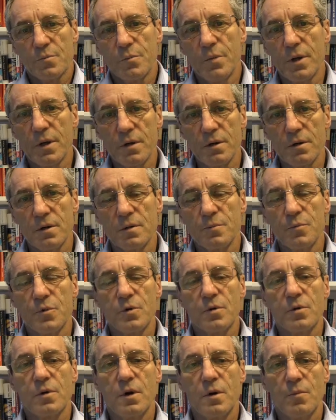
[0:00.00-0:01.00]
bigger and
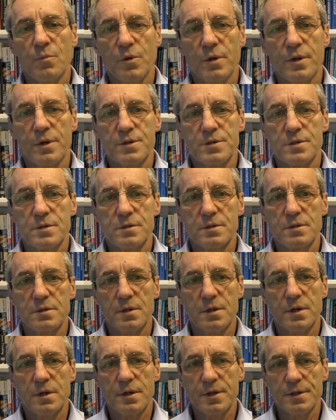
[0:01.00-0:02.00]
more complex
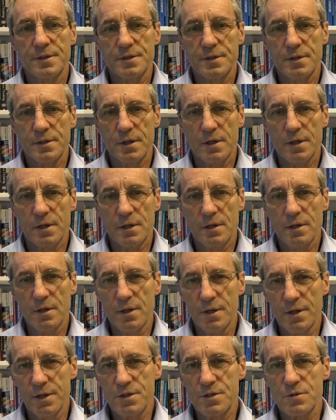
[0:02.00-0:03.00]
and are
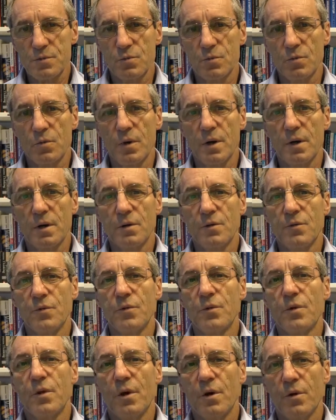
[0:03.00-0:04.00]
less well
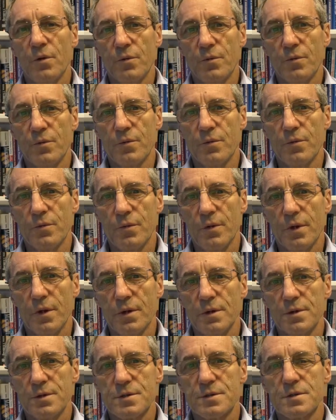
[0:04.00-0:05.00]
known.
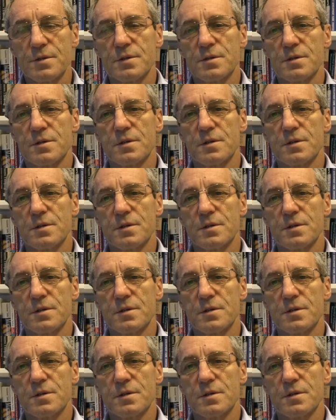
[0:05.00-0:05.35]
That is,